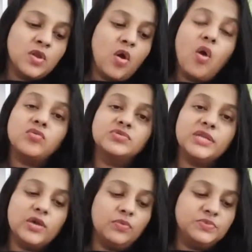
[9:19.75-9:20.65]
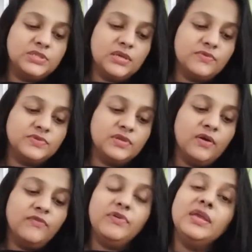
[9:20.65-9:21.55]
Oak tree observes,
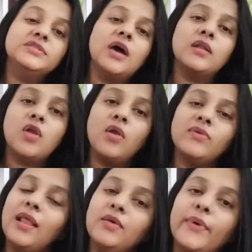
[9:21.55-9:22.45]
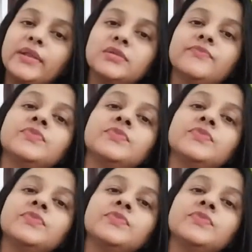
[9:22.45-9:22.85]
feet are not relevant.